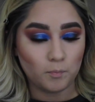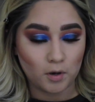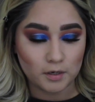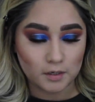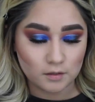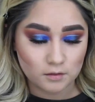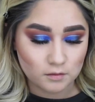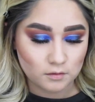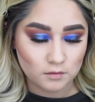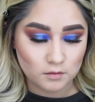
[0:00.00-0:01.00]
Party.
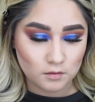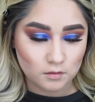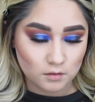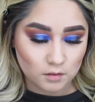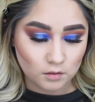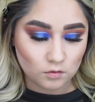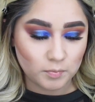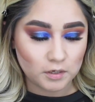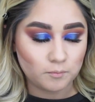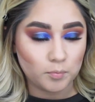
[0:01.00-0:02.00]
A little
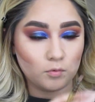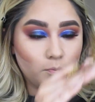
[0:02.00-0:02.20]
bit of Pool